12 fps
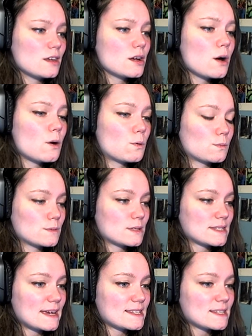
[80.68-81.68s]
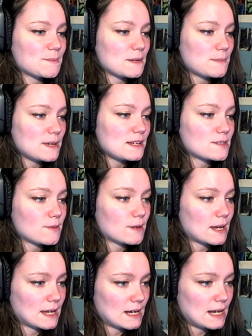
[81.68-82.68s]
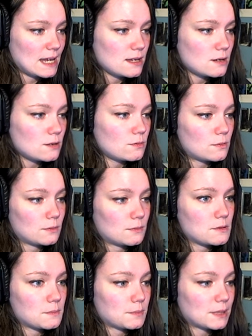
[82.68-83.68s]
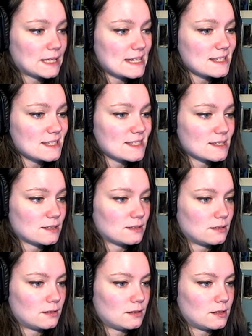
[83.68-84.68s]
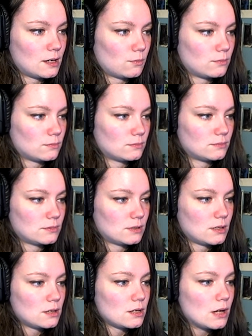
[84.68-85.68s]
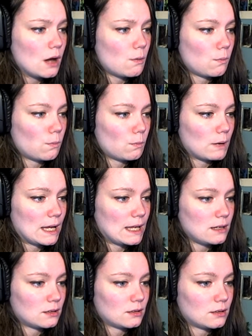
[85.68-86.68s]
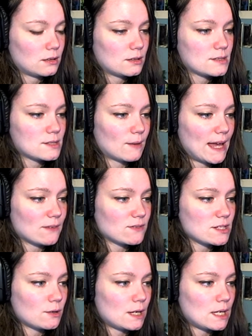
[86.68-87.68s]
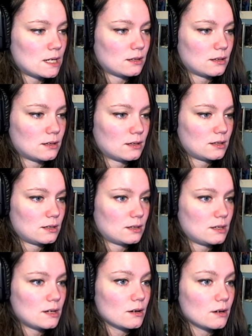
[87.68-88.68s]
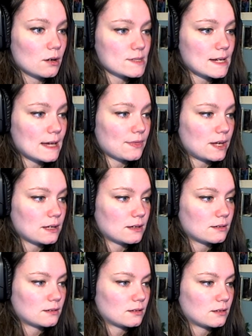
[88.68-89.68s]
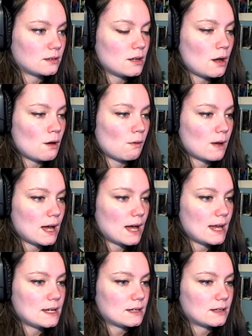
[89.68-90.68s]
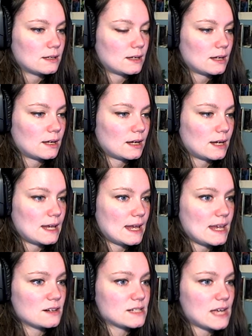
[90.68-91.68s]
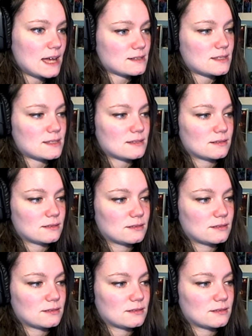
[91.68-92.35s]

Yo, say something mean so I can hate you? Please? No. Yo, what? So I have to do it? Here goes nothing. Yo, I, I hate your guts.